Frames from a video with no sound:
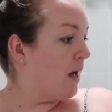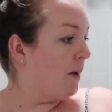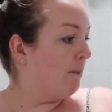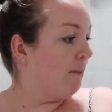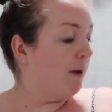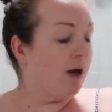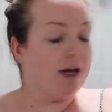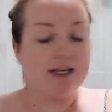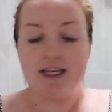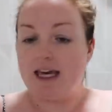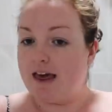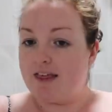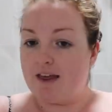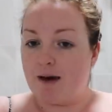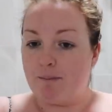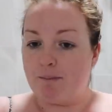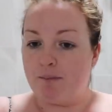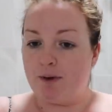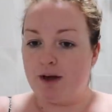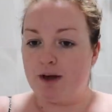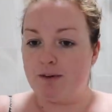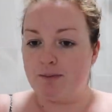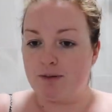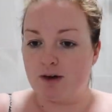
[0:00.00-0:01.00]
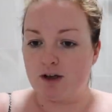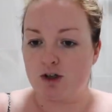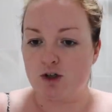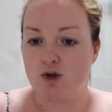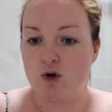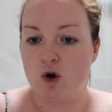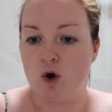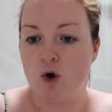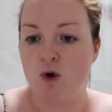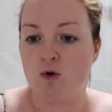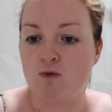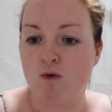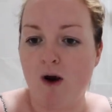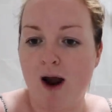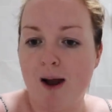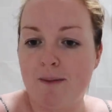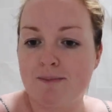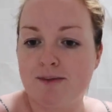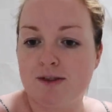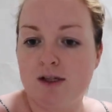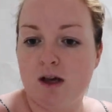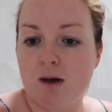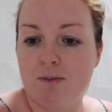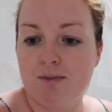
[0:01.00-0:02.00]
But yeah, that pretty much
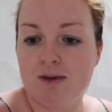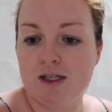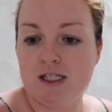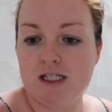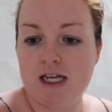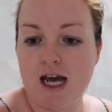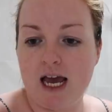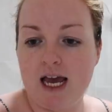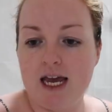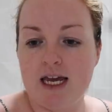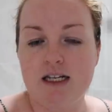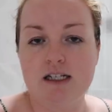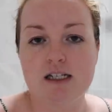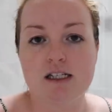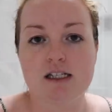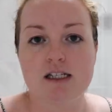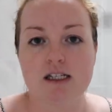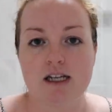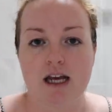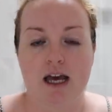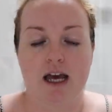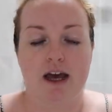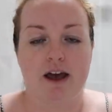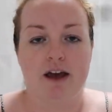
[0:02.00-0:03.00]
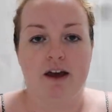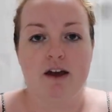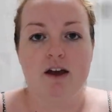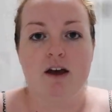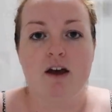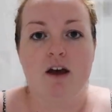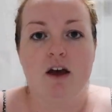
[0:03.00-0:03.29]
wraps up the day, doesn't it?